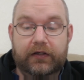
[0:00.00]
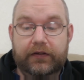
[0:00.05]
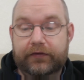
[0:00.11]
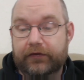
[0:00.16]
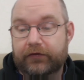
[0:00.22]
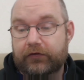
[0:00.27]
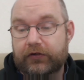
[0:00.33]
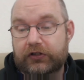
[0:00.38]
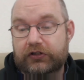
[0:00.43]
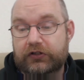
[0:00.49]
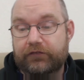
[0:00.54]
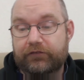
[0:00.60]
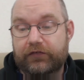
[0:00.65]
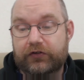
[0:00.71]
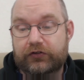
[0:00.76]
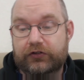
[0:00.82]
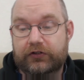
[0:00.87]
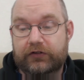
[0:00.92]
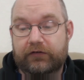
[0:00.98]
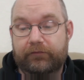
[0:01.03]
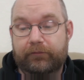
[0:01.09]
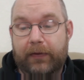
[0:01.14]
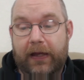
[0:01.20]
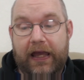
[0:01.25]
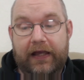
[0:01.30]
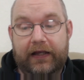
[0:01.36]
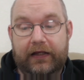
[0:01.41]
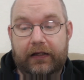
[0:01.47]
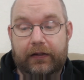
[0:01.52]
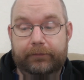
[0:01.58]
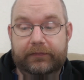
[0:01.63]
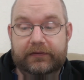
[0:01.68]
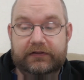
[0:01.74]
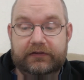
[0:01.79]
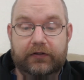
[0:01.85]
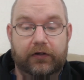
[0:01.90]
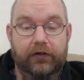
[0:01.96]
The Christian version of backup
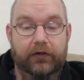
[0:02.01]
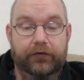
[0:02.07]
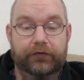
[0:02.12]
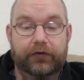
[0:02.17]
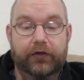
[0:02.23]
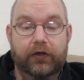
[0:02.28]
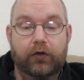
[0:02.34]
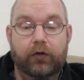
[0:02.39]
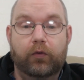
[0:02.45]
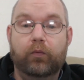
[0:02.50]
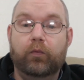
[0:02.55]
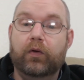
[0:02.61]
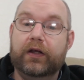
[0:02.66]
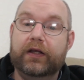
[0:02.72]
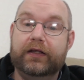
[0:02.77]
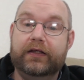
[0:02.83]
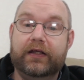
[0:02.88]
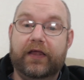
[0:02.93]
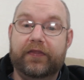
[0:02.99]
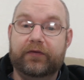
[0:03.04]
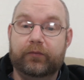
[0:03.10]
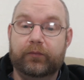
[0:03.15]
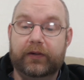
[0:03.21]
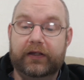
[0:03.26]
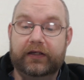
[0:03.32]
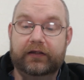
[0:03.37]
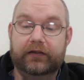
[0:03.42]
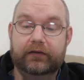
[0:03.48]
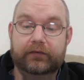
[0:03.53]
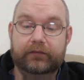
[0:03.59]
is called one anothering.